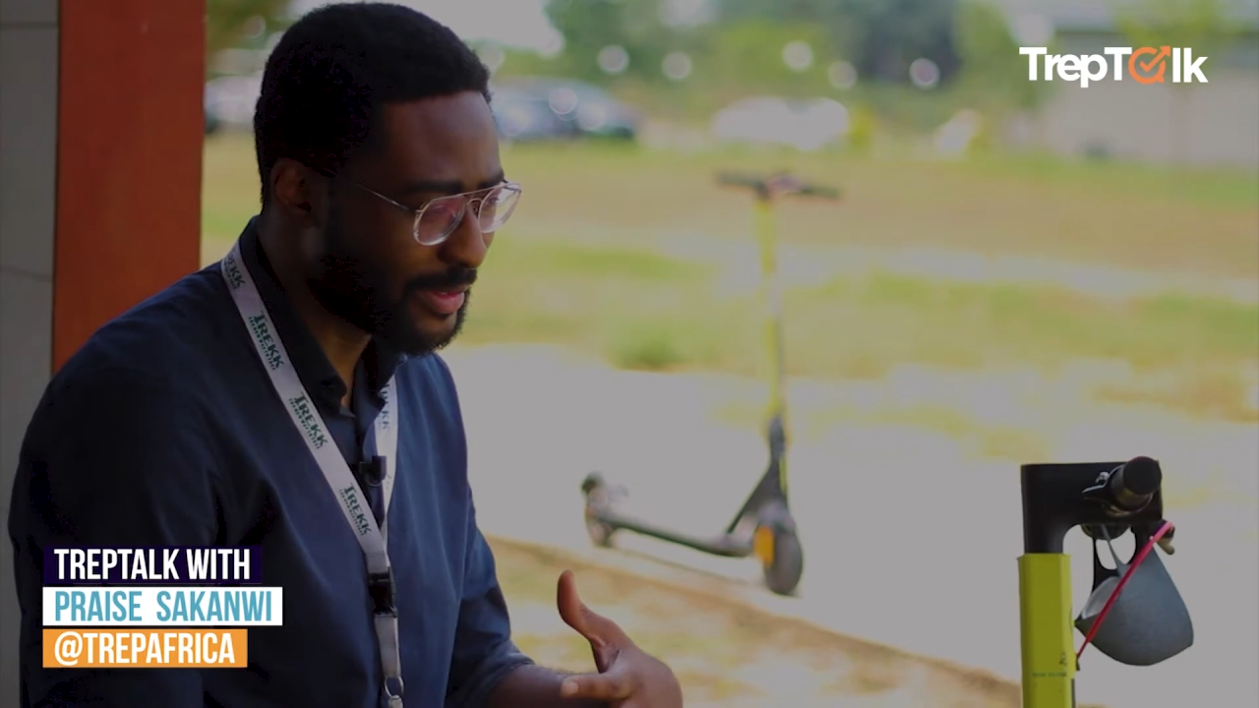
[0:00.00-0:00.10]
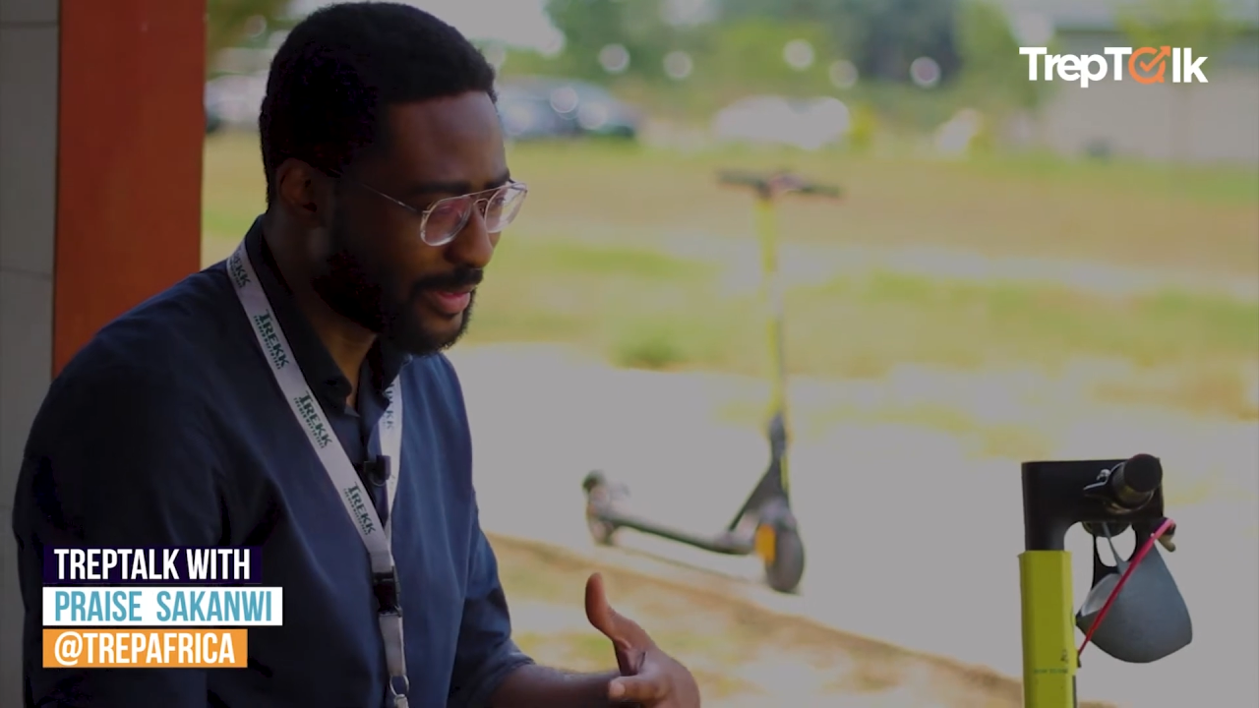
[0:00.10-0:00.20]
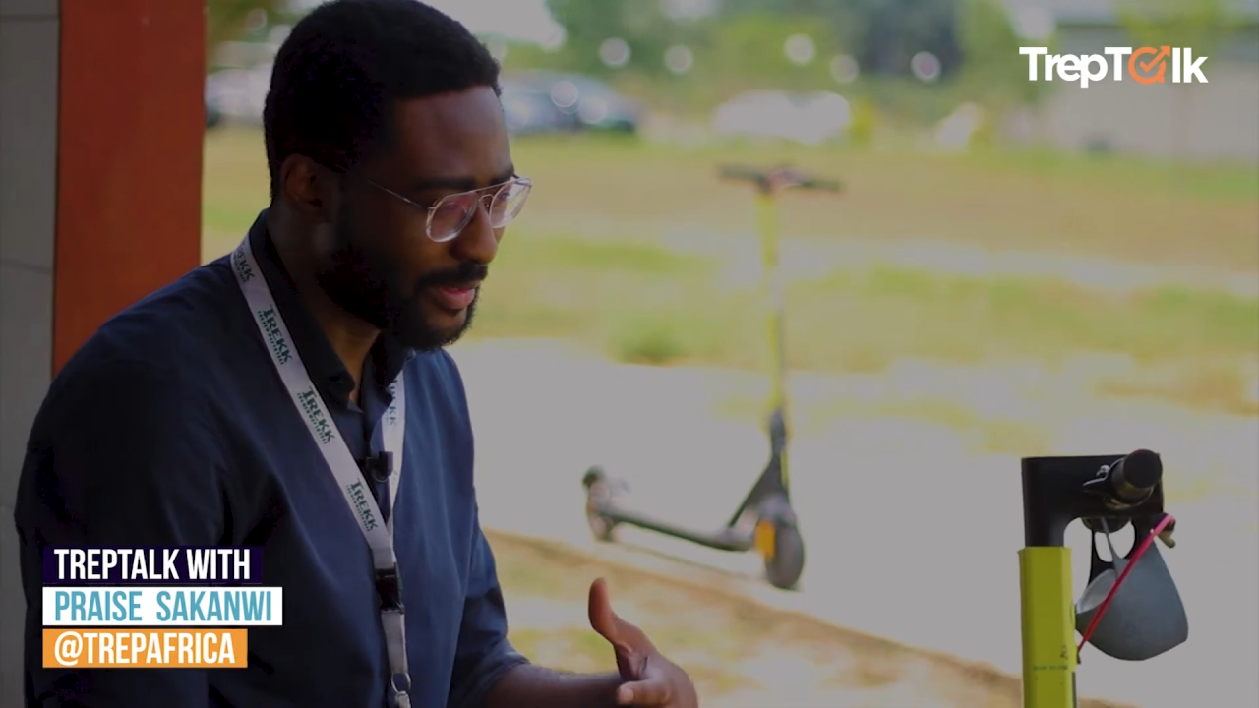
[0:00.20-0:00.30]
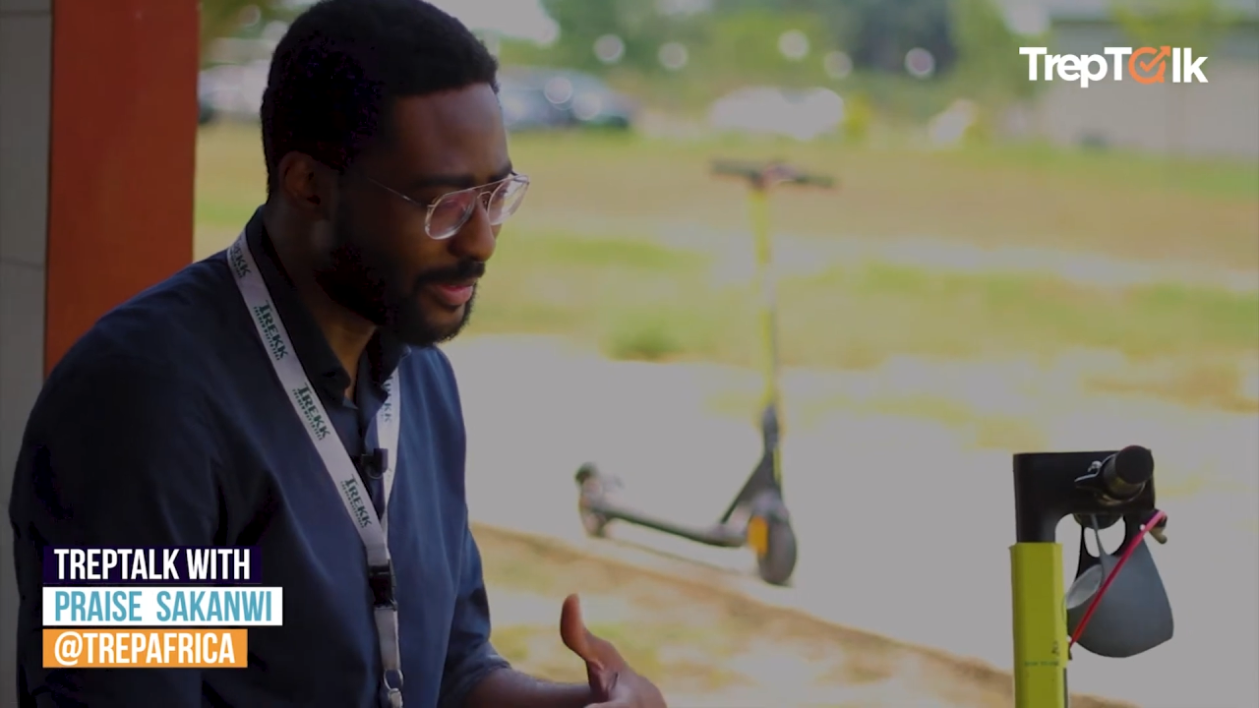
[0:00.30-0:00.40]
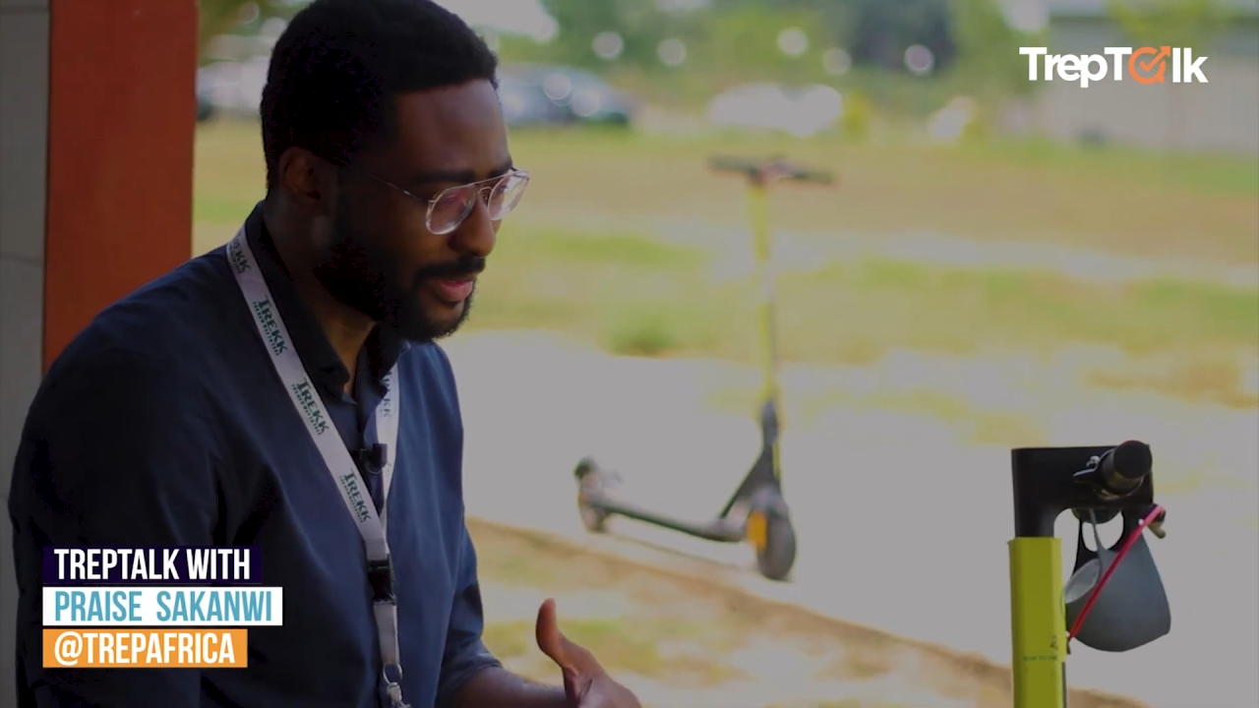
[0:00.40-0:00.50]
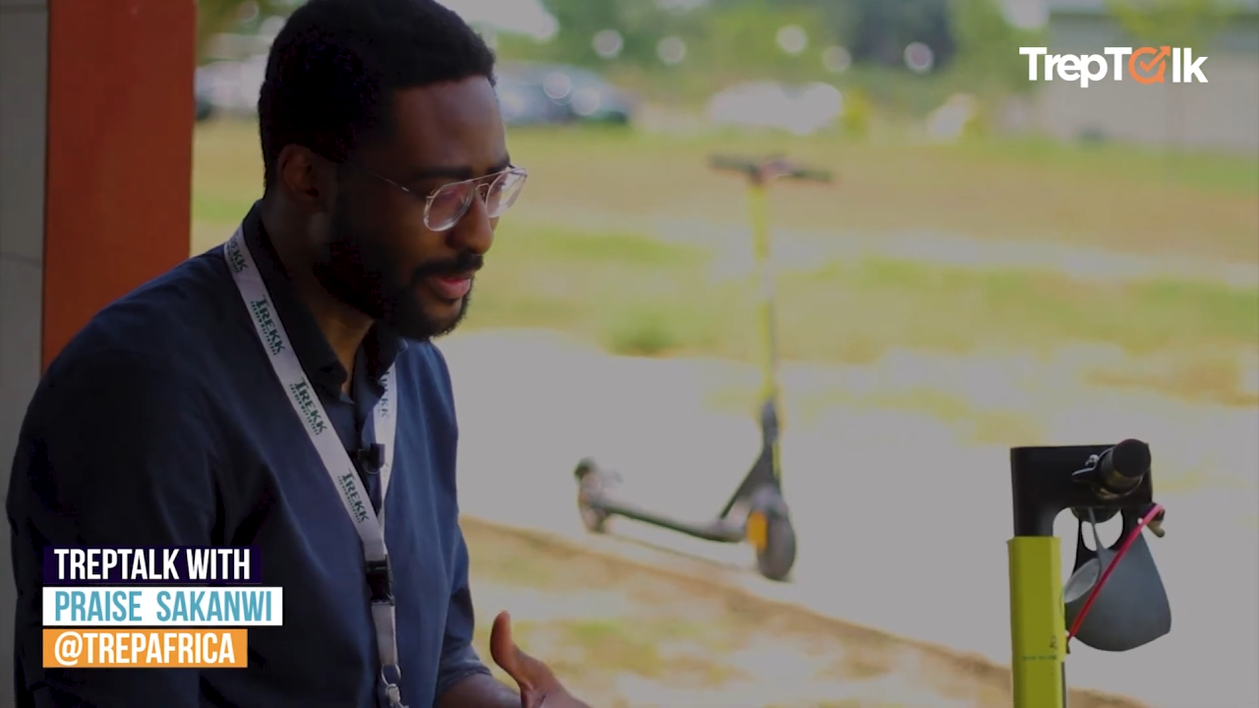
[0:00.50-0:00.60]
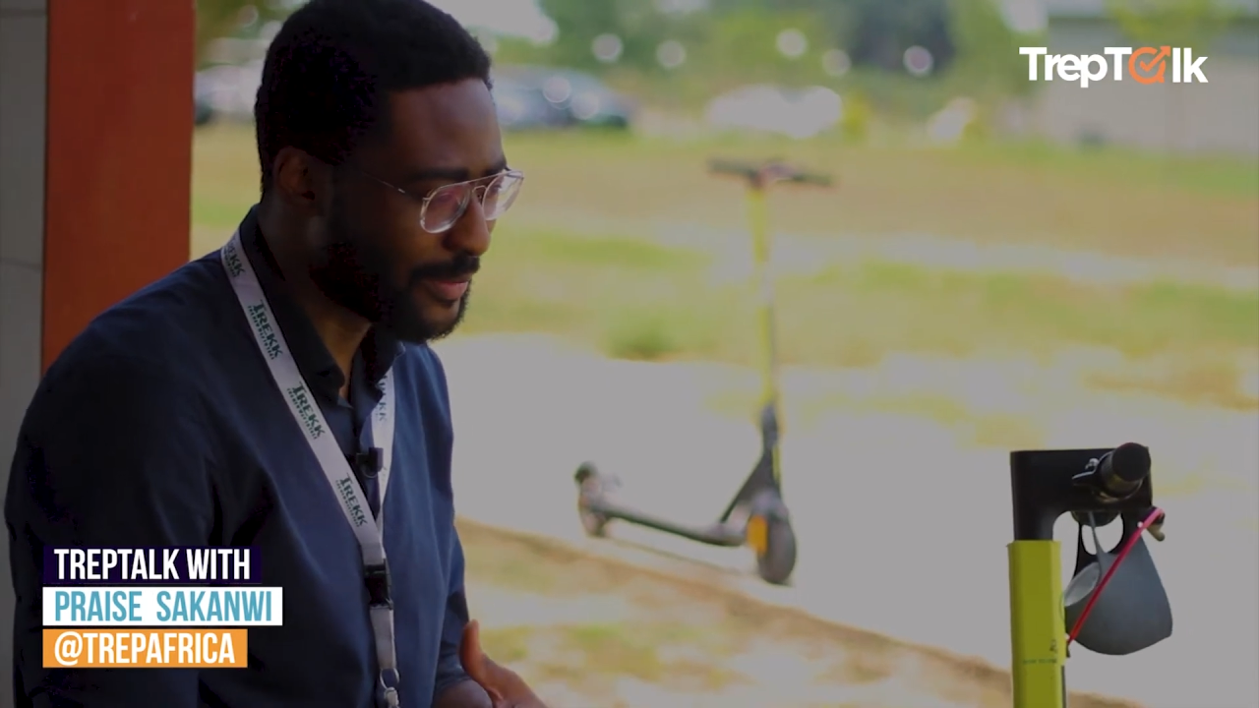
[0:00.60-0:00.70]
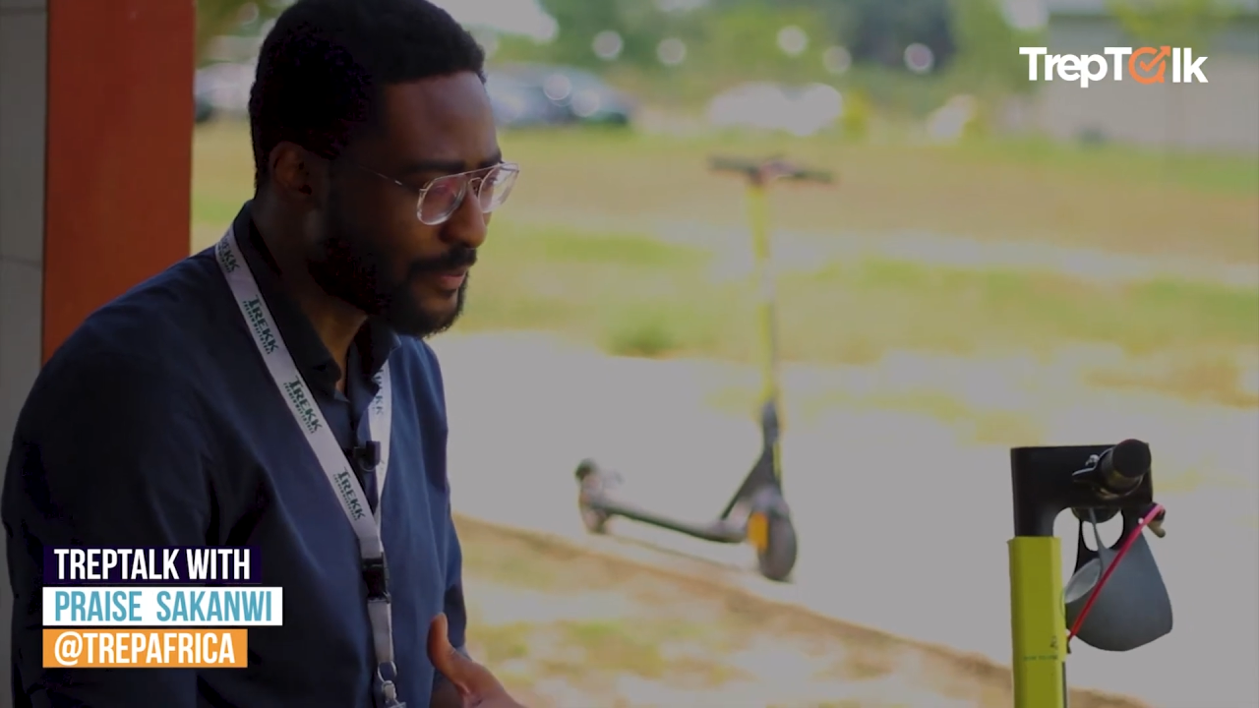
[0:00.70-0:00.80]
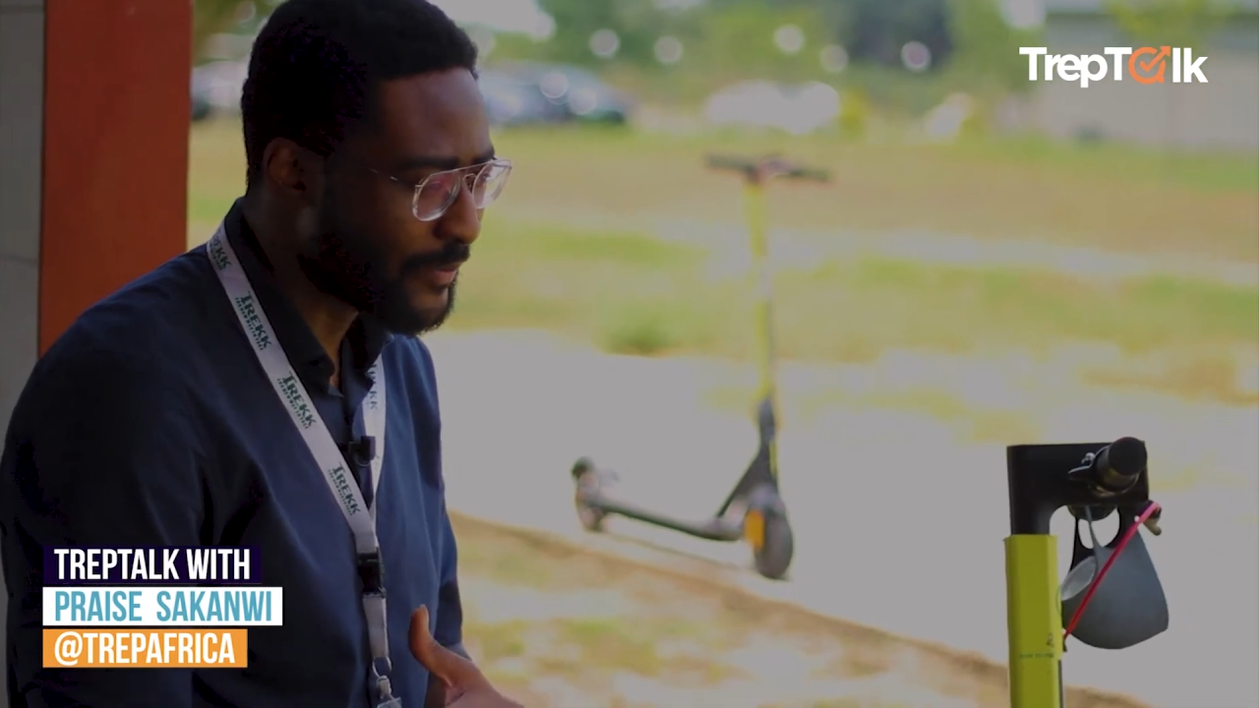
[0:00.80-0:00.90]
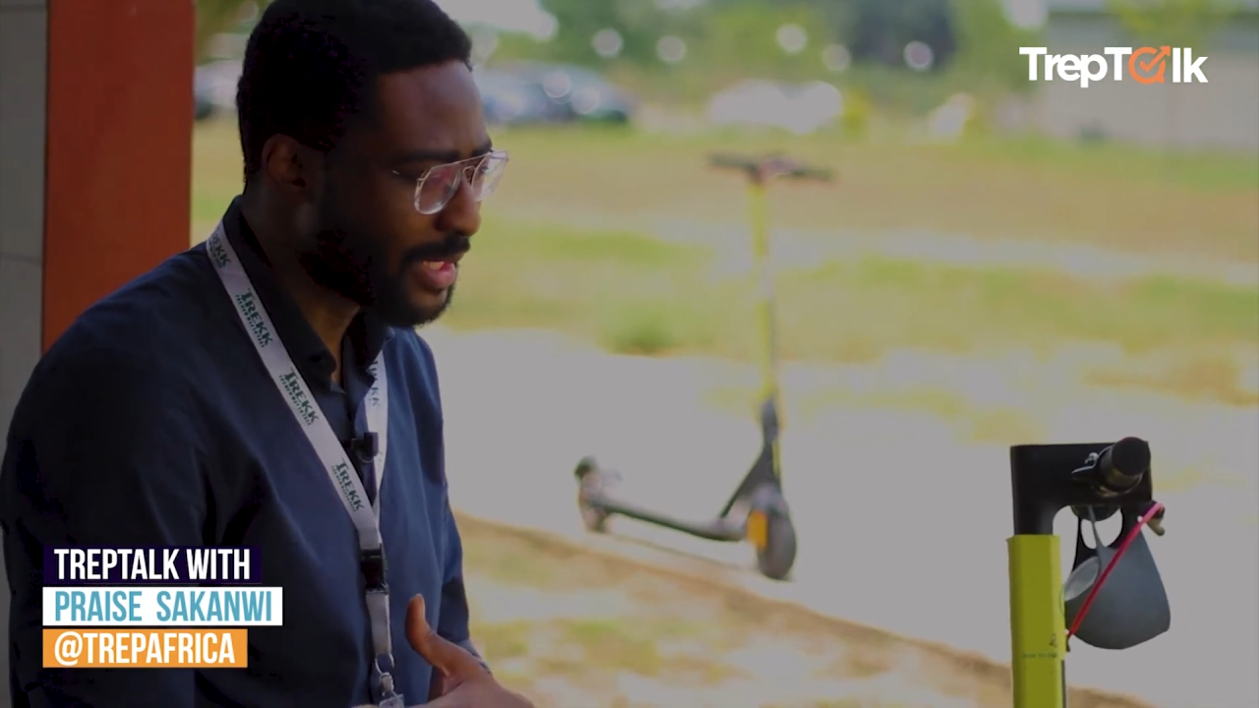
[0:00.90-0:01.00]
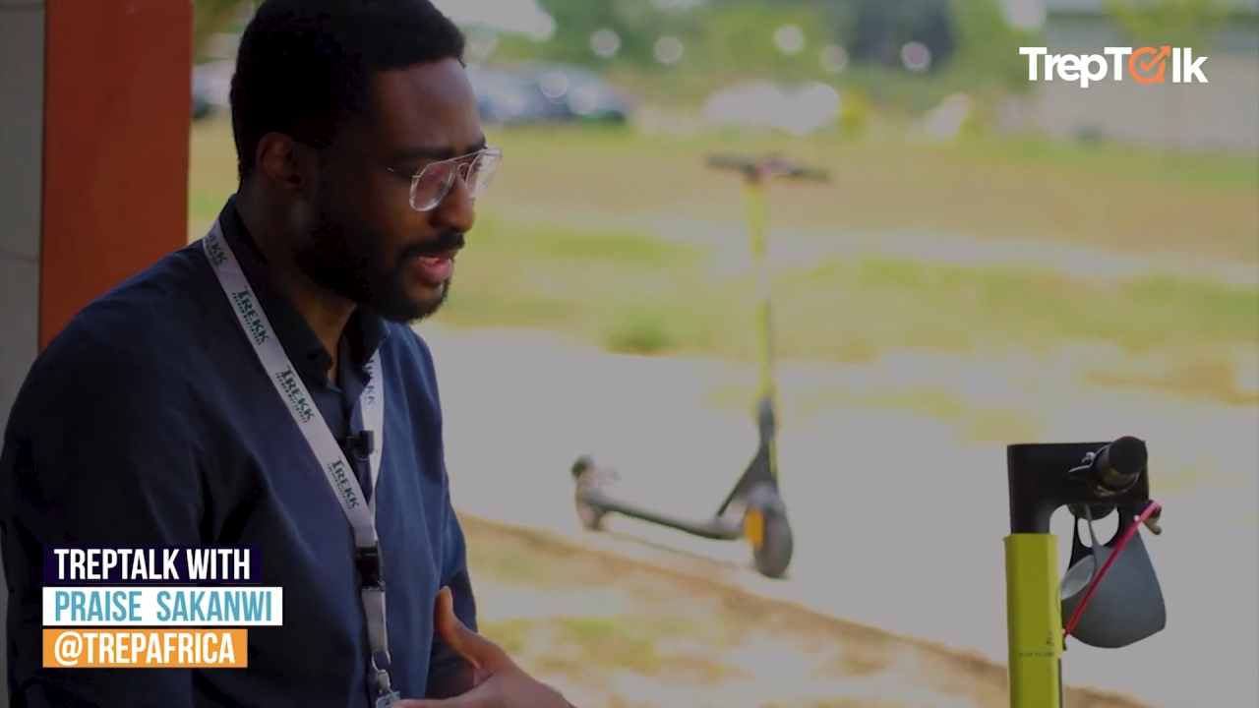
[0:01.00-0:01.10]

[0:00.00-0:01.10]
the, the,